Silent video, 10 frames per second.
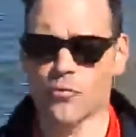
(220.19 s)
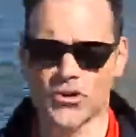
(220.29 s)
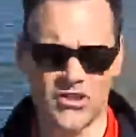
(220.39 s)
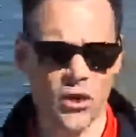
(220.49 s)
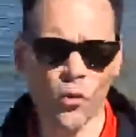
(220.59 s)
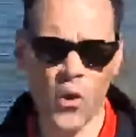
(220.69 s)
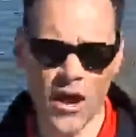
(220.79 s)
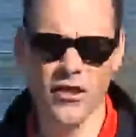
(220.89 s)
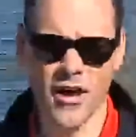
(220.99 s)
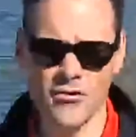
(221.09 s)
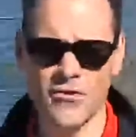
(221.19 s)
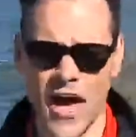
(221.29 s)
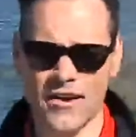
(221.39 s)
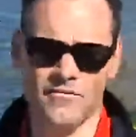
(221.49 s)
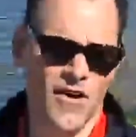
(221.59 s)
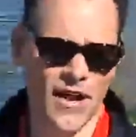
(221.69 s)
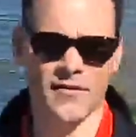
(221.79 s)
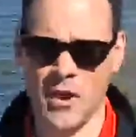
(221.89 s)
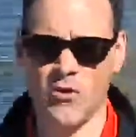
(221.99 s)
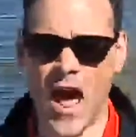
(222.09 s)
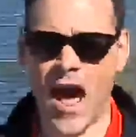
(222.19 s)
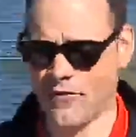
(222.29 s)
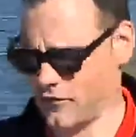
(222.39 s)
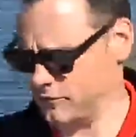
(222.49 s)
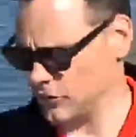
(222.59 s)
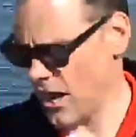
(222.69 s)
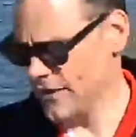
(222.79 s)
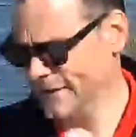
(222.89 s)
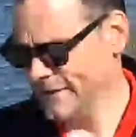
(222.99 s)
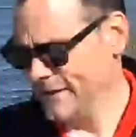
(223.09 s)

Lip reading: we're still well under that, in fact, about half, right?